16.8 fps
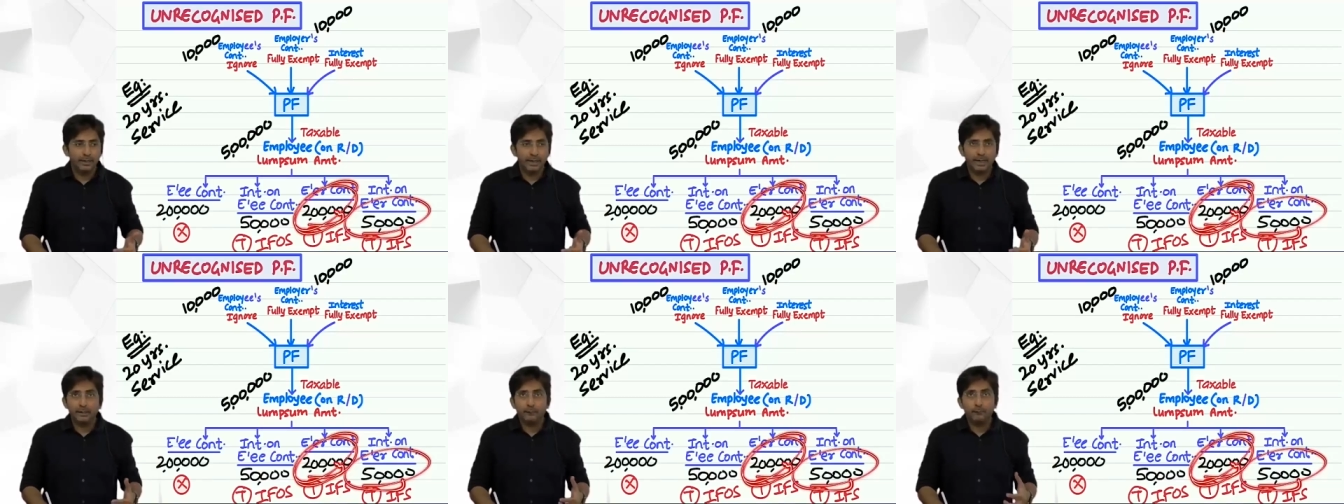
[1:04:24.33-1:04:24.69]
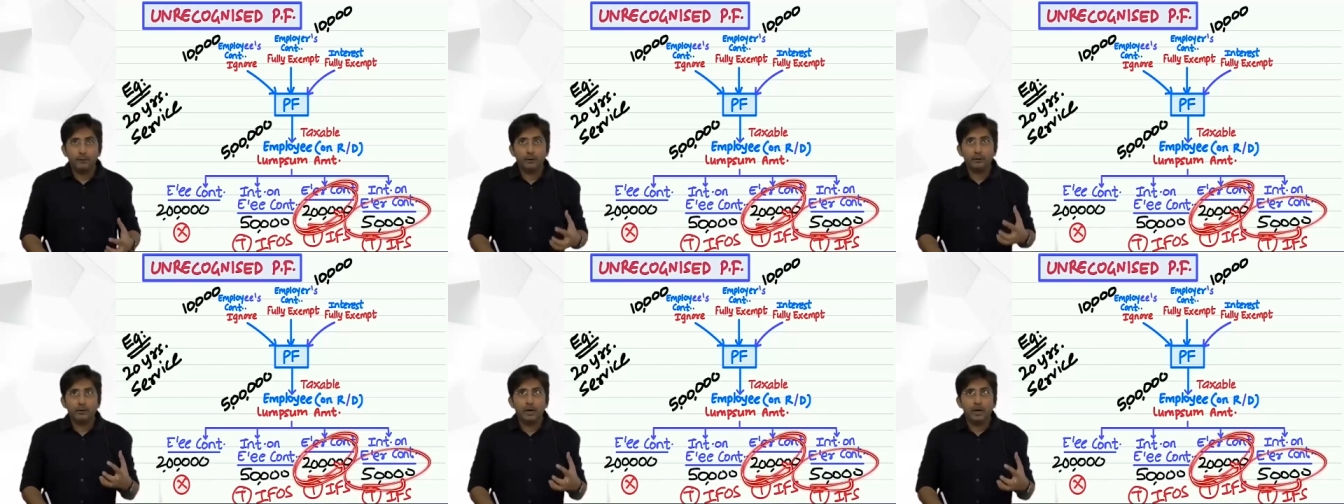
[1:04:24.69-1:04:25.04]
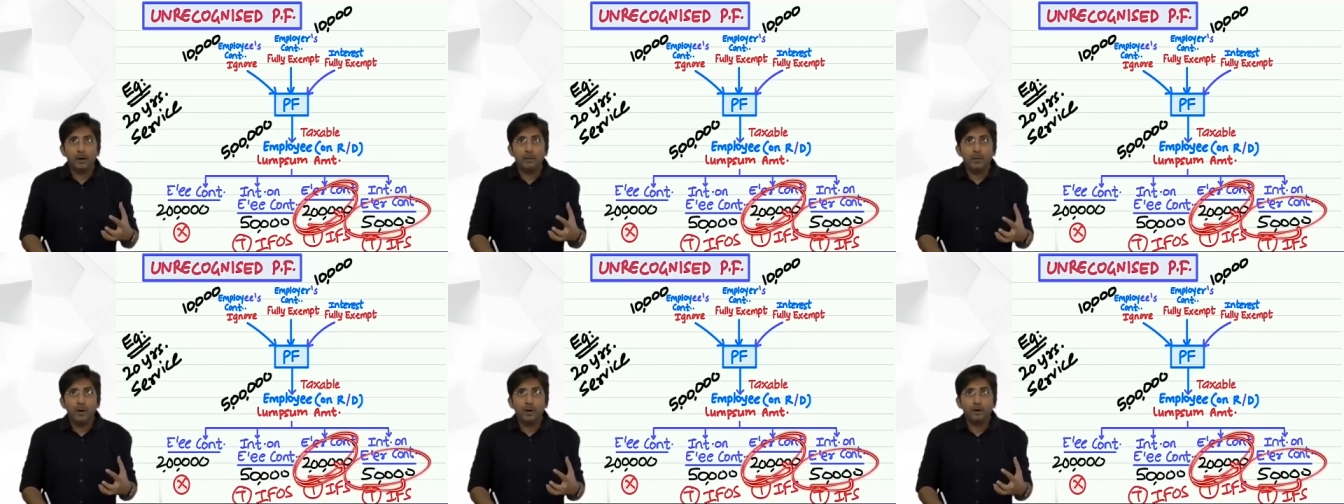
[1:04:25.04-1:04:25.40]
And for the
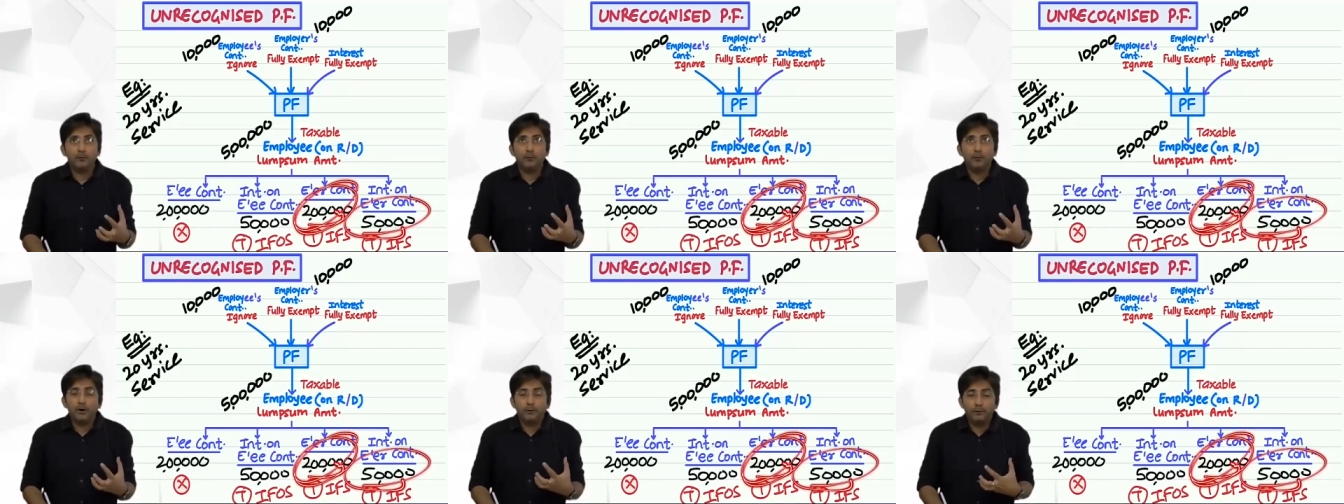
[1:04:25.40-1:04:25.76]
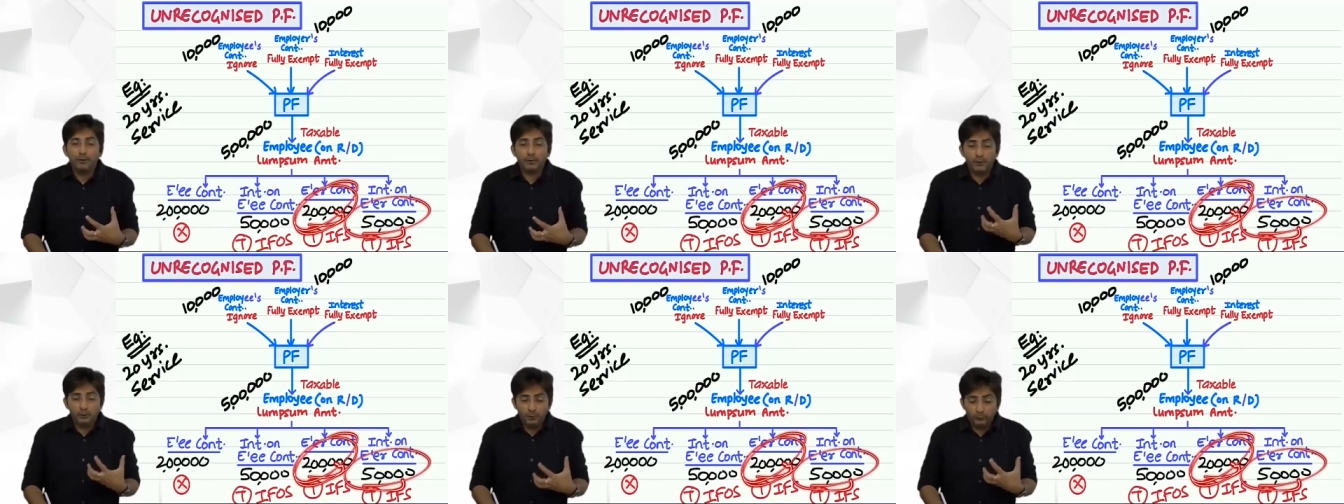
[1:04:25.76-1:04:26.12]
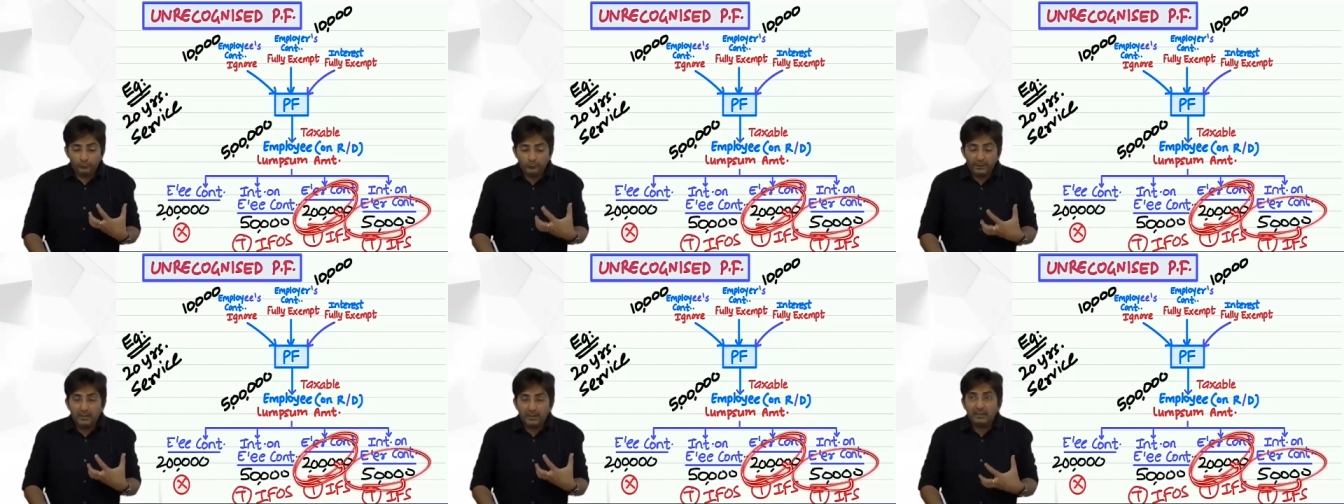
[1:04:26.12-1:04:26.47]
amount for which you
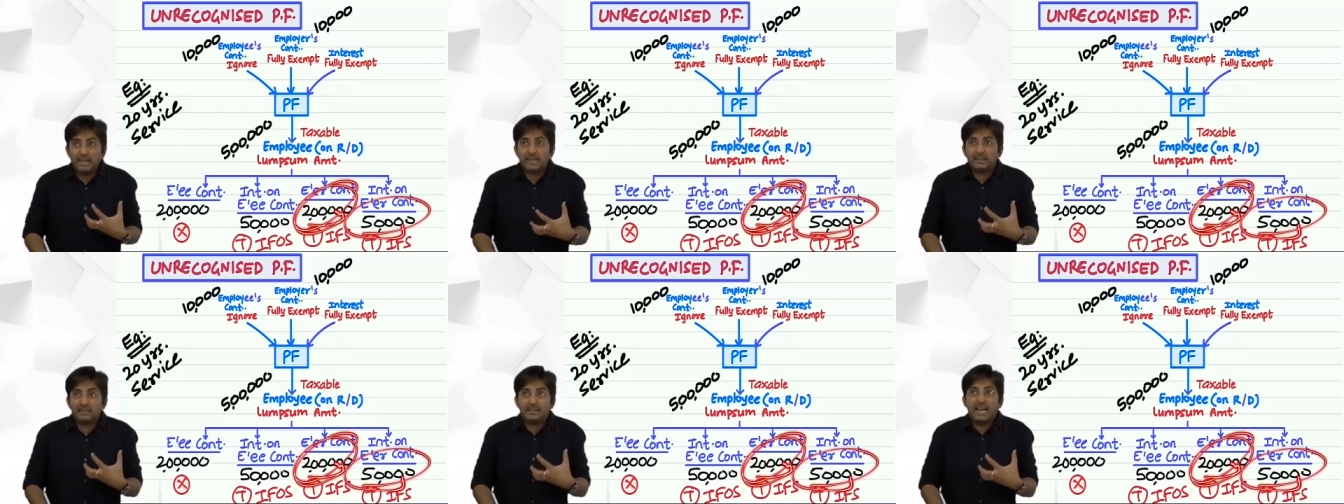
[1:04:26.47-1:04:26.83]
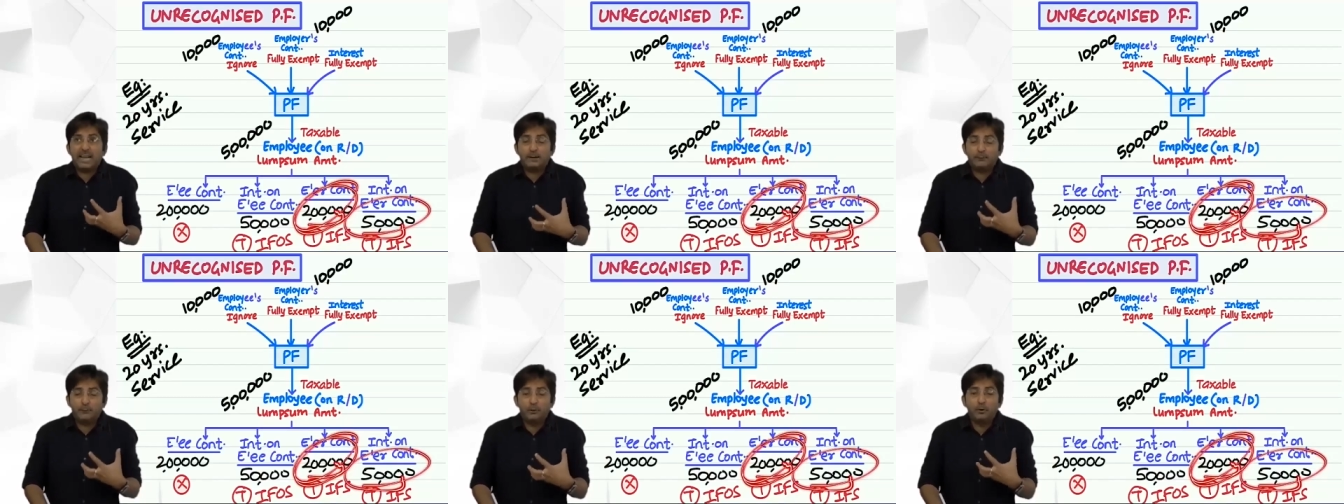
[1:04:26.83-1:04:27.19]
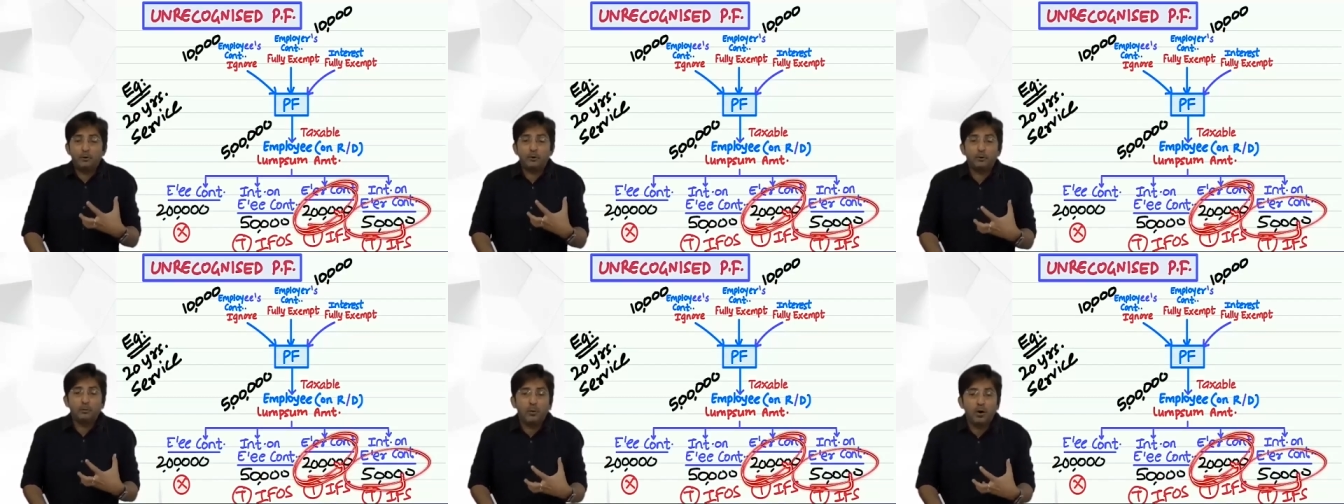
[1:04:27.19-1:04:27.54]
feel like
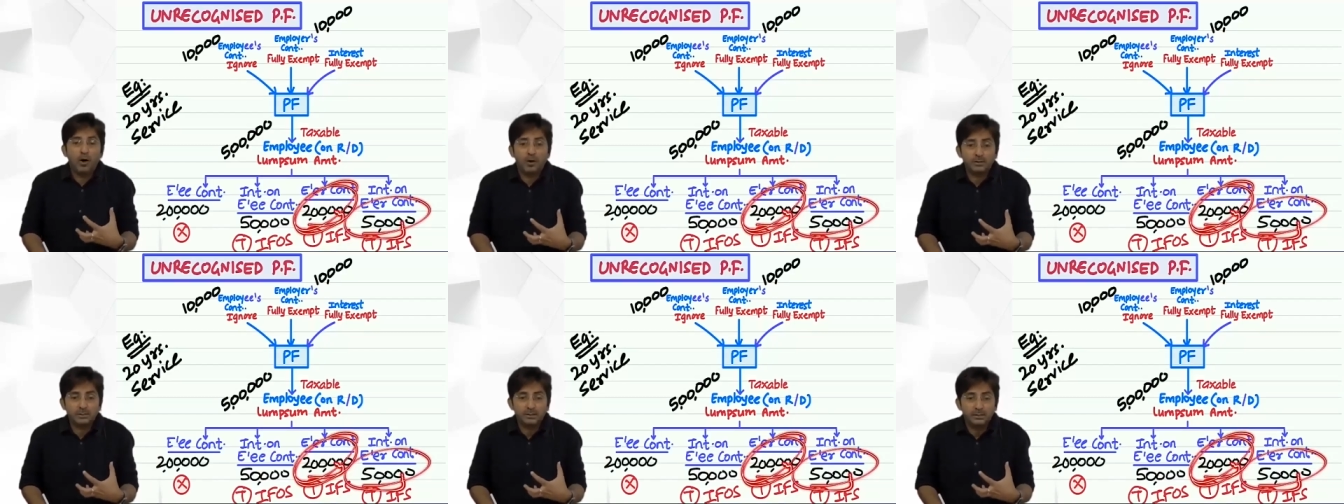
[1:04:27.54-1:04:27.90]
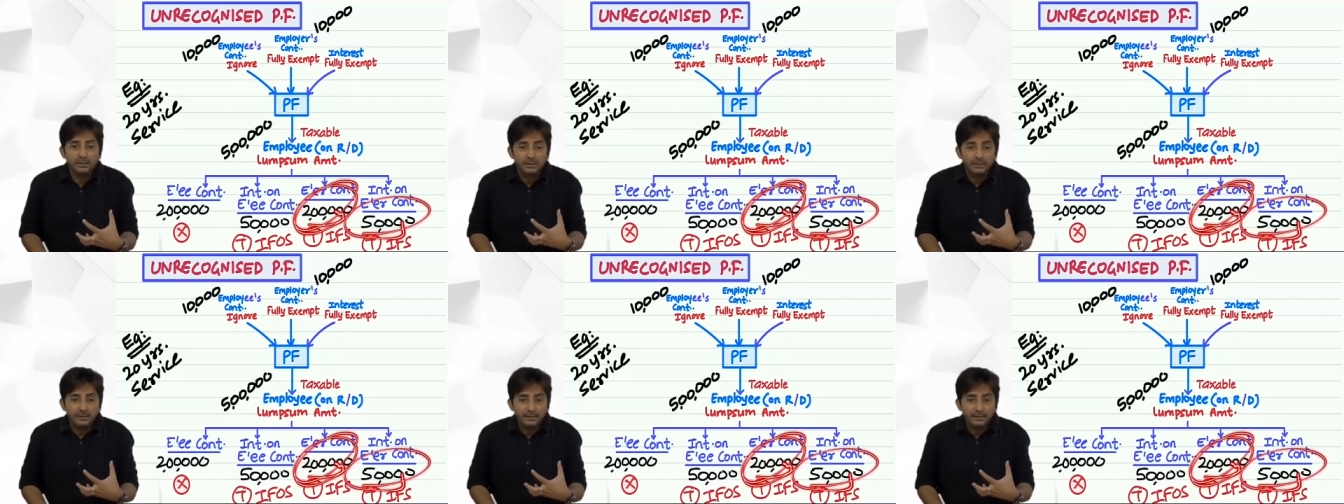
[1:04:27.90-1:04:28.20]
thankful to boss,